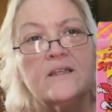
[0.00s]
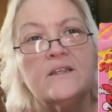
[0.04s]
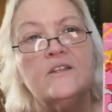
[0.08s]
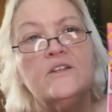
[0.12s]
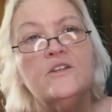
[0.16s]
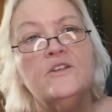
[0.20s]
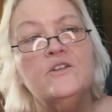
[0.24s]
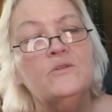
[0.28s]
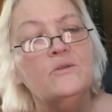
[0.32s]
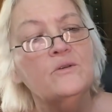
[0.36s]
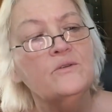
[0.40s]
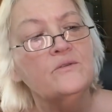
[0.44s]

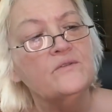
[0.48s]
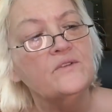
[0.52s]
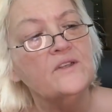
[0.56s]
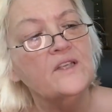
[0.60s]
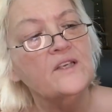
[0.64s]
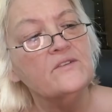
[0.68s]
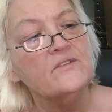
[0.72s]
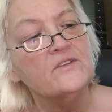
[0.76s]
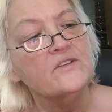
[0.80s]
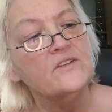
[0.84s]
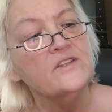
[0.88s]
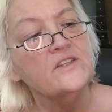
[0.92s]
You know what
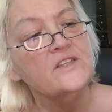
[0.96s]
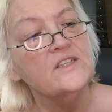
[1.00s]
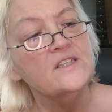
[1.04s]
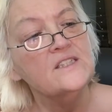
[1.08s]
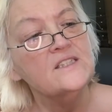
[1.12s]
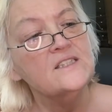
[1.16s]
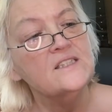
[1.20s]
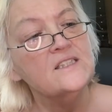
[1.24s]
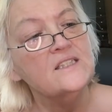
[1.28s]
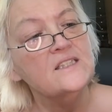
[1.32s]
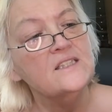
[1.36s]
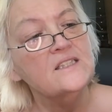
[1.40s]
flavor
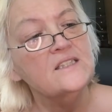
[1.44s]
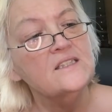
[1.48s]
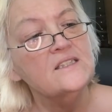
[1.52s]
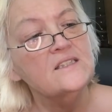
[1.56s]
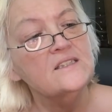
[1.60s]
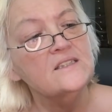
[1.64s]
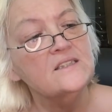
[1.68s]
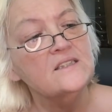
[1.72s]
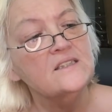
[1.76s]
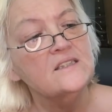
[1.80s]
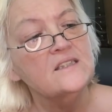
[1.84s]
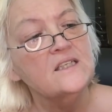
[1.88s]
this
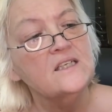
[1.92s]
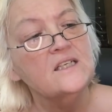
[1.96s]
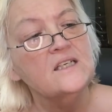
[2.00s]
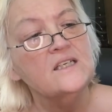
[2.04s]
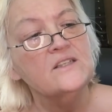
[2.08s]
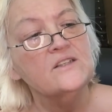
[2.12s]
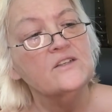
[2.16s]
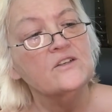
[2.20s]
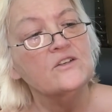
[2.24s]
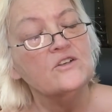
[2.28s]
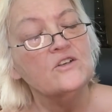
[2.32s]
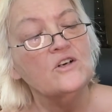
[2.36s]
is?
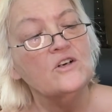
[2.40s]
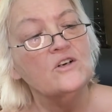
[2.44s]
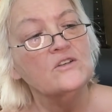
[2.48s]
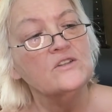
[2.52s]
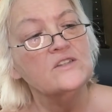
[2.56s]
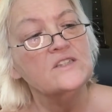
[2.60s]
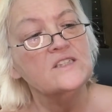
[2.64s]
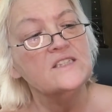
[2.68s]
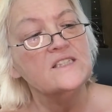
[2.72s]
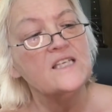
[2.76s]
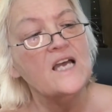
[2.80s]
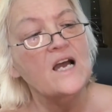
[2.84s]
They're called
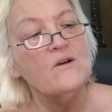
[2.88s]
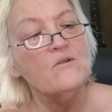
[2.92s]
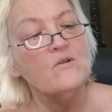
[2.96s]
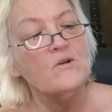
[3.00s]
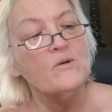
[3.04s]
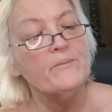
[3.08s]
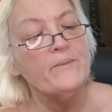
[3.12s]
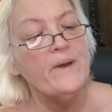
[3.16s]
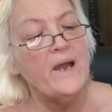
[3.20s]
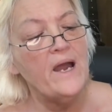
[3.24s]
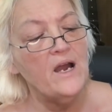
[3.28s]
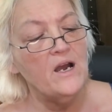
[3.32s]
Sour
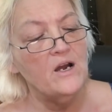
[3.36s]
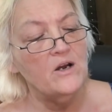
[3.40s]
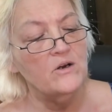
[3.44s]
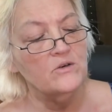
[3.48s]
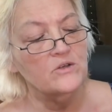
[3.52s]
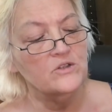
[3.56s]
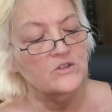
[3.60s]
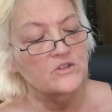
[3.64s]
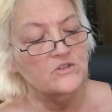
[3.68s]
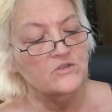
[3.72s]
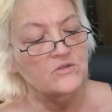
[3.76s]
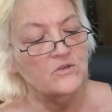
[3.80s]

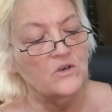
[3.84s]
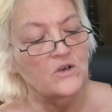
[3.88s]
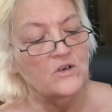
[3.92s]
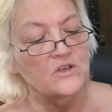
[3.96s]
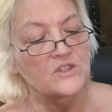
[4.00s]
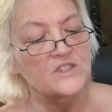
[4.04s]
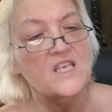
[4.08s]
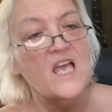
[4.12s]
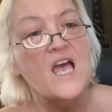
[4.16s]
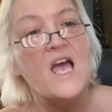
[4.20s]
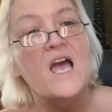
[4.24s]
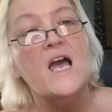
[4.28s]
Power Straws.
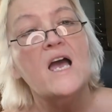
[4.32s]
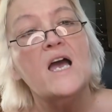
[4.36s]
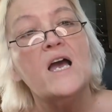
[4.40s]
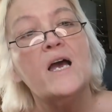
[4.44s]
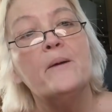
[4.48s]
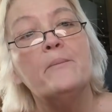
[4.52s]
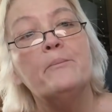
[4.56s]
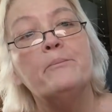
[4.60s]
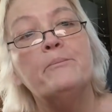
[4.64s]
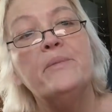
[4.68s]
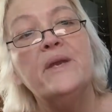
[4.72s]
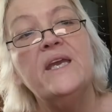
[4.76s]

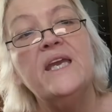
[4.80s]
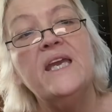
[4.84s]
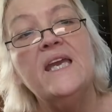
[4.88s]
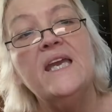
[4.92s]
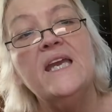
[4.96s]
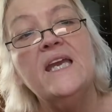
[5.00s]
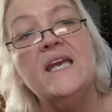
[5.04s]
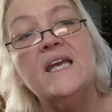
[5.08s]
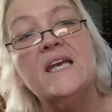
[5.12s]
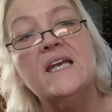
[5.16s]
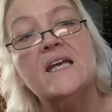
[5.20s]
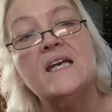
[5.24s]

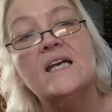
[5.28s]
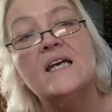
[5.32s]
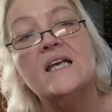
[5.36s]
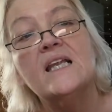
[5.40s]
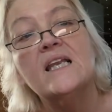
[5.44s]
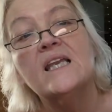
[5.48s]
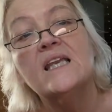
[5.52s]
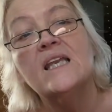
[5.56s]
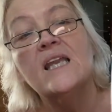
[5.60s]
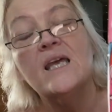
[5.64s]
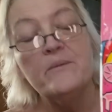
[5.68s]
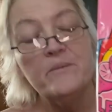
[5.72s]
Pink
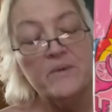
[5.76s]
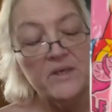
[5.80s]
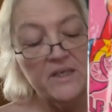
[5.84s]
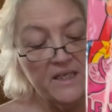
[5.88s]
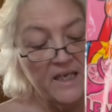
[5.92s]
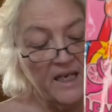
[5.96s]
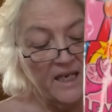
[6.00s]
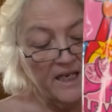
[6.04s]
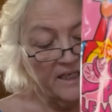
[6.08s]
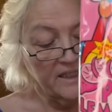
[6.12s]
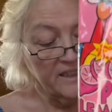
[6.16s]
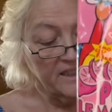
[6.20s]

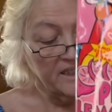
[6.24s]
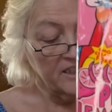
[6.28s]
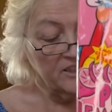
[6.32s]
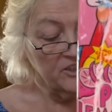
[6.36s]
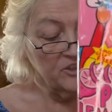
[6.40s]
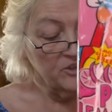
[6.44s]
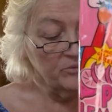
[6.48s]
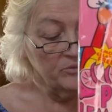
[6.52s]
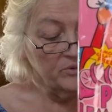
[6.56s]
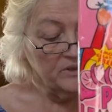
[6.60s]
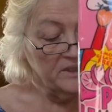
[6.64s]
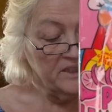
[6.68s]
lemonade. Can
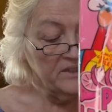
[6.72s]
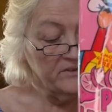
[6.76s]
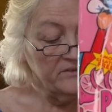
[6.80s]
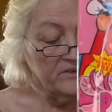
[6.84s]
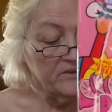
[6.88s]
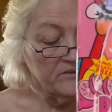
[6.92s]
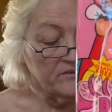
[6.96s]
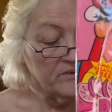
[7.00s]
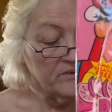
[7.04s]
you believe it?